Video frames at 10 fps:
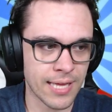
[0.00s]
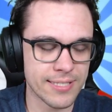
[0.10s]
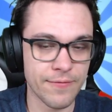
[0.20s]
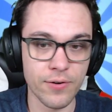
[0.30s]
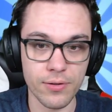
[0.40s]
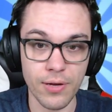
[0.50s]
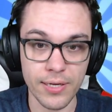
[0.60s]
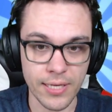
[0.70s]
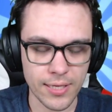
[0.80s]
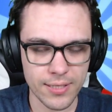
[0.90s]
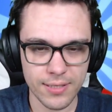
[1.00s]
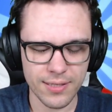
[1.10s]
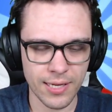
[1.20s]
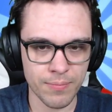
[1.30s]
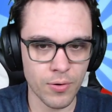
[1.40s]
if you're lucky.
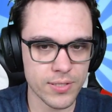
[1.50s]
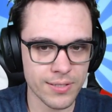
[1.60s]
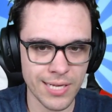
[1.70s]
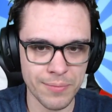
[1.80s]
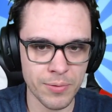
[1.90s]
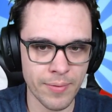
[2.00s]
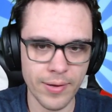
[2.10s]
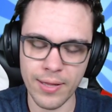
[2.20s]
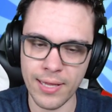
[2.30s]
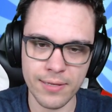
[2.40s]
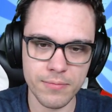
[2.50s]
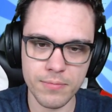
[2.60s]
Like most of the time you maybe get like